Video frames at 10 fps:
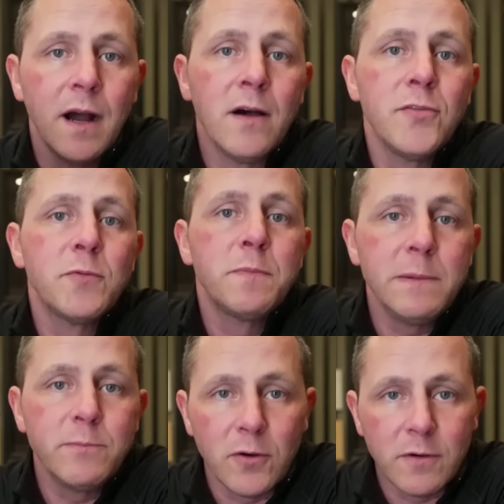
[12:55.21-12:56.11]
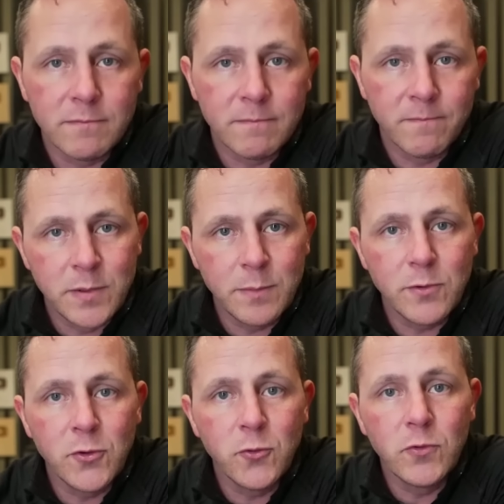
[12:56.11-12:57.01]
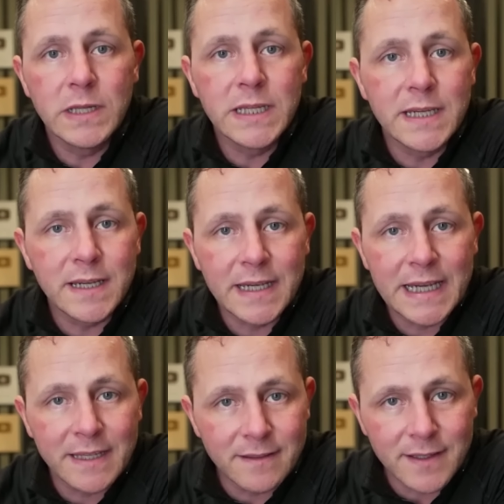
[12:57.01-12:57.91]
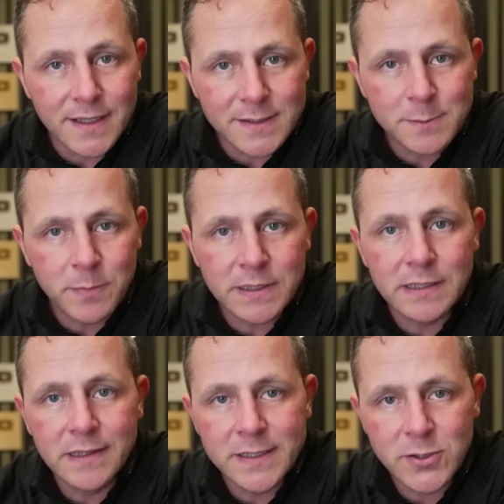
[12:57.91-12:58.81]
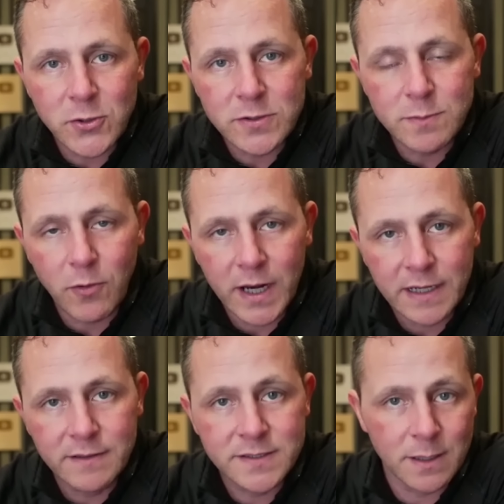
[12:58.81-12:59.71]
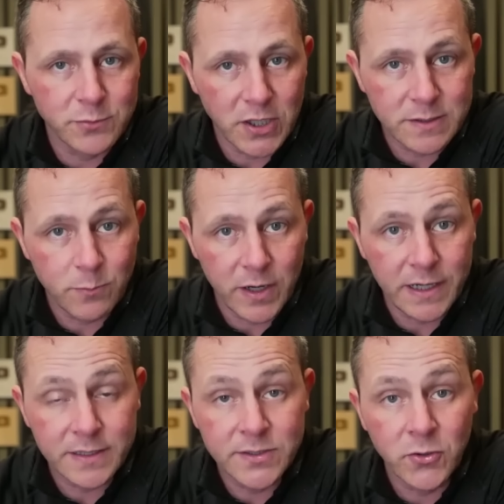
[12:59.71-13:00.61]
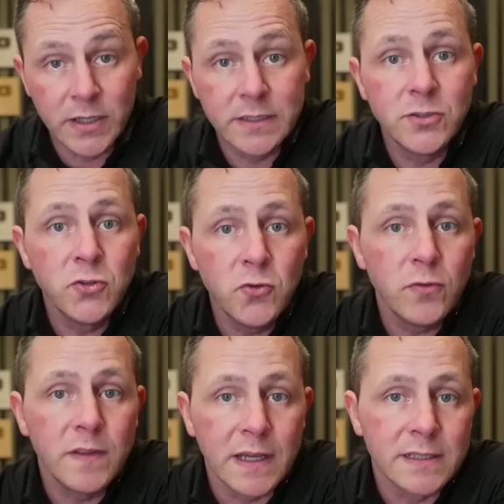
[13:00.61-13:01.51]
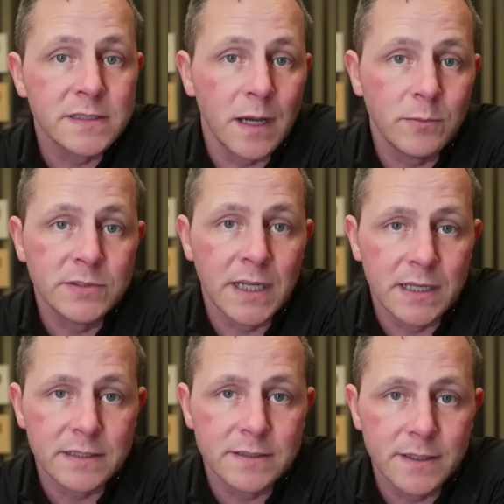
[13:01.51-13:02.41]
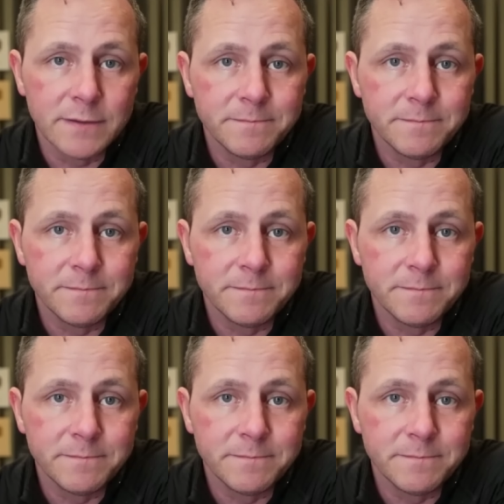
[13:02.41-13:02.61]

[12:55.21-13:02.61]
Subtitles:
Other people. People who really get this. But the listener's brain, the subject's brain, is doing 2 things simultaneously.